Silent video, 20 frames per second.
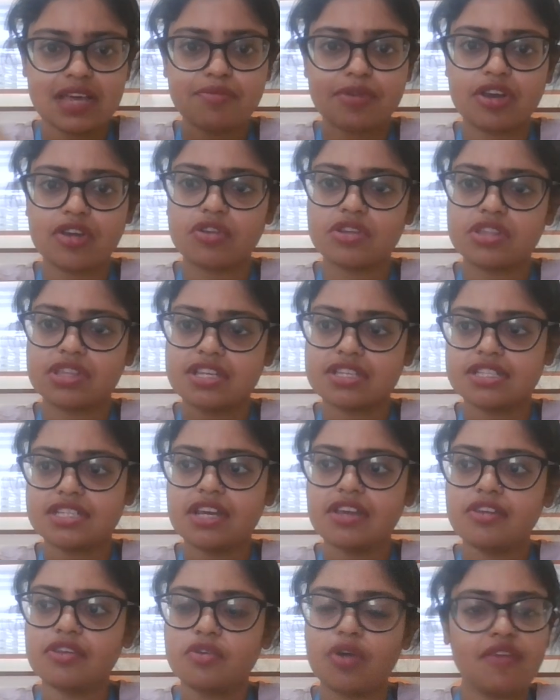and on this day
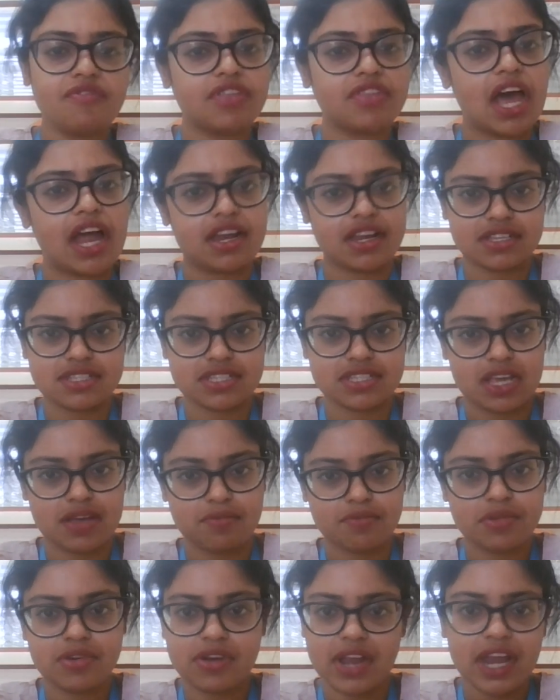you have that
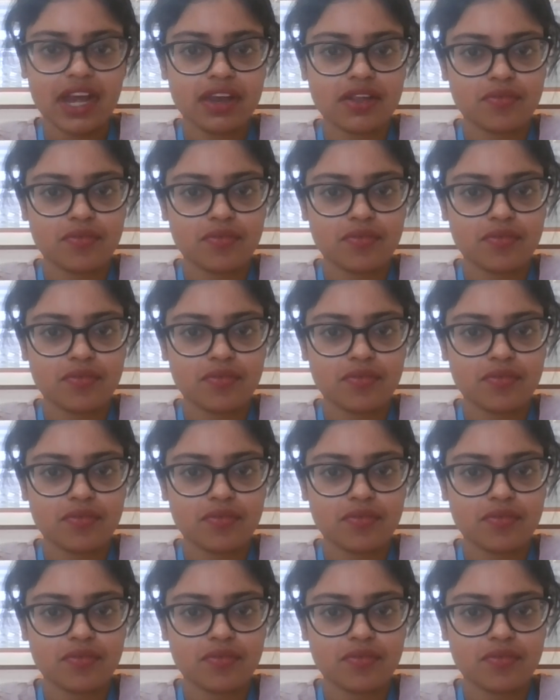exam, right?